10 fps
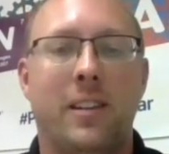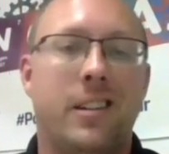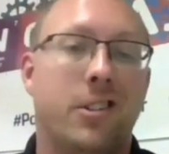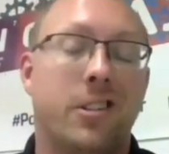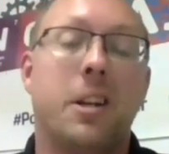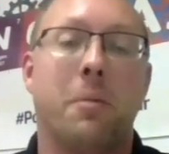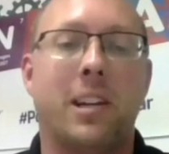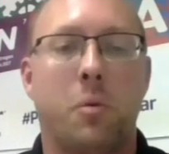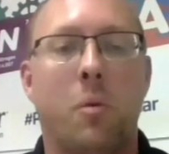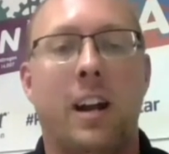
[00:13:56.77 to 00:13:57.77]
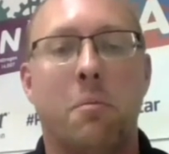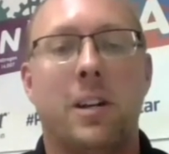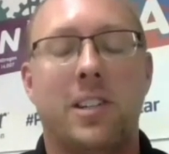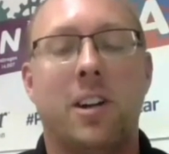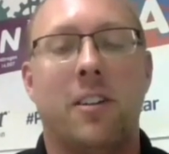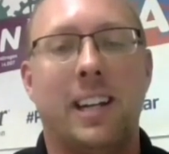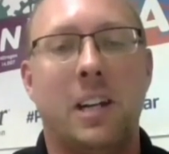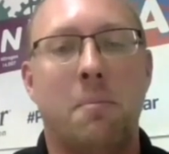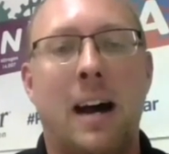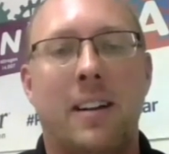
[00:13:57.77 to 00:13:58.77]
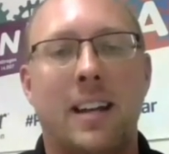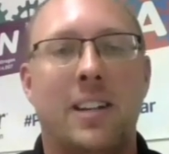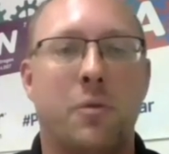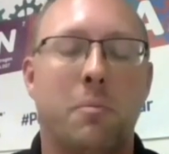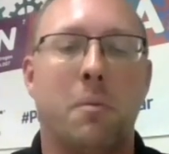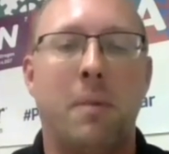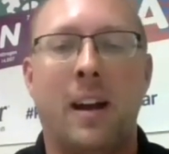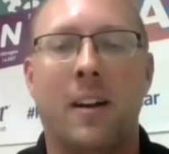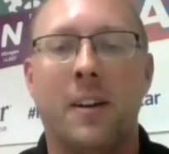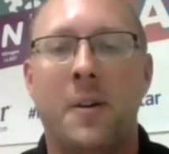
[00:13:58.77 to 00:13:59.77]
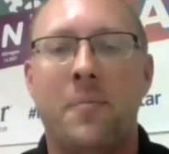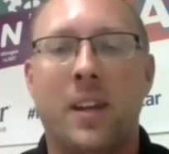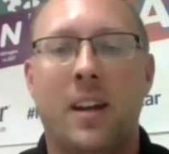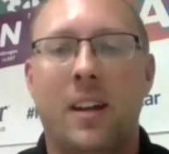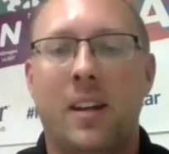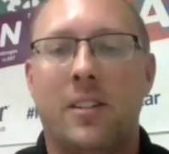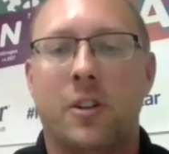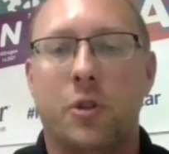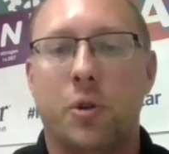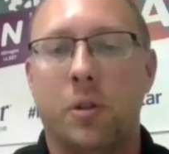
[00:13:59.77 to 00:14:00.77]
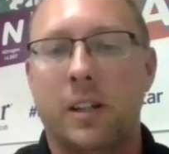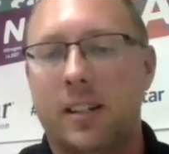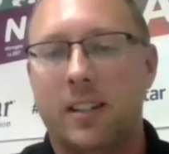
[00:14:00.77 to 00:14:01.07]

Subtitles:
these are some of the things we want everybody to start thinking about as we prepare. So Julie,